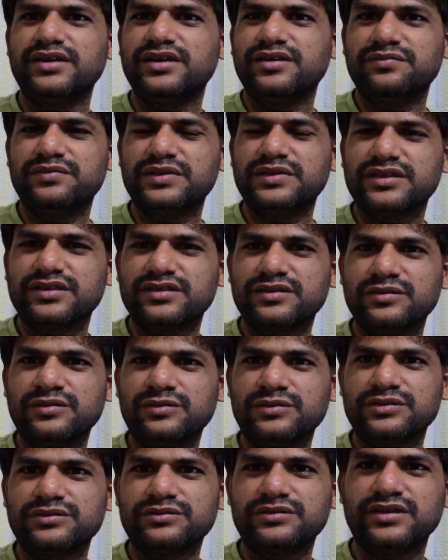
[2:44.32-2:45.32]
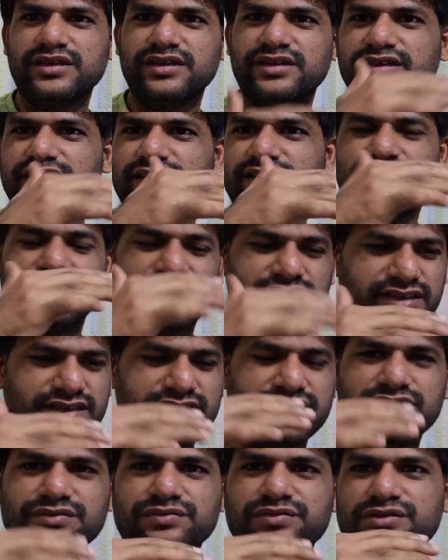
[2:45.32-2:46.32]
with this GOTO. In
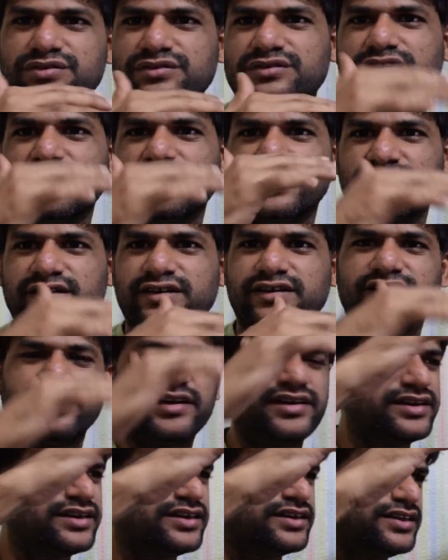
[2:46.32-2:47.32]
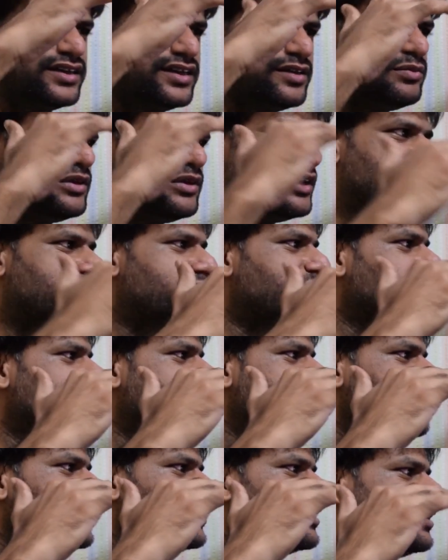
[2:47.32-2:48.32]
case if you are writing an API,
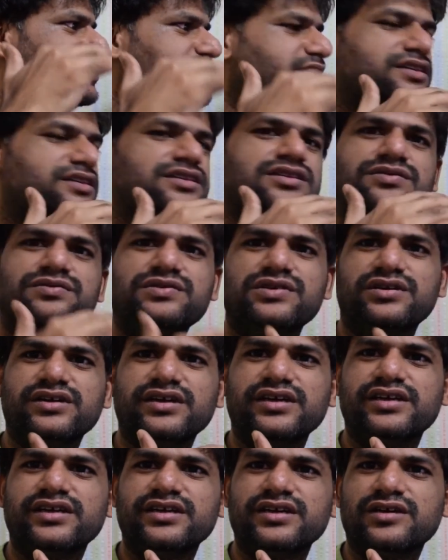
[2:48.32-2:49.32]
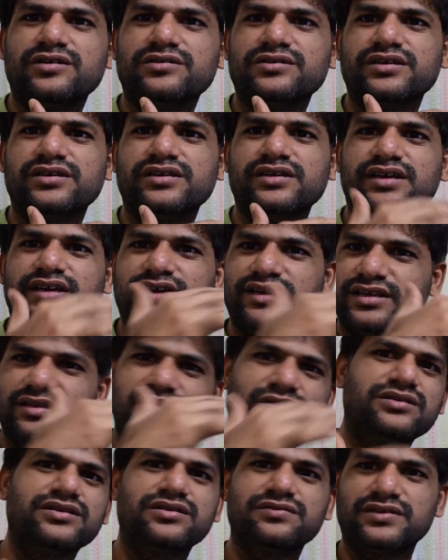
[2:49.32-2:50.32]
and in case if you are hitting out any
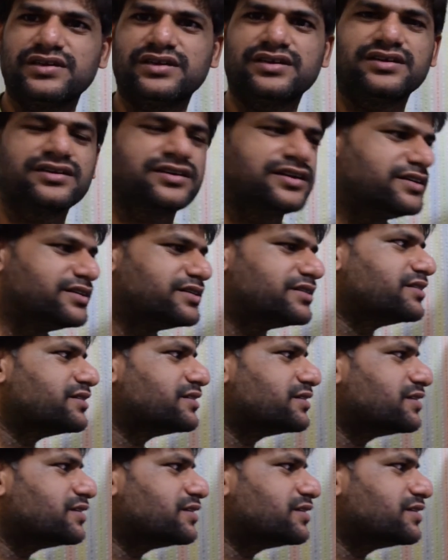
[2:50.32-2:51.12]
sort of error condition,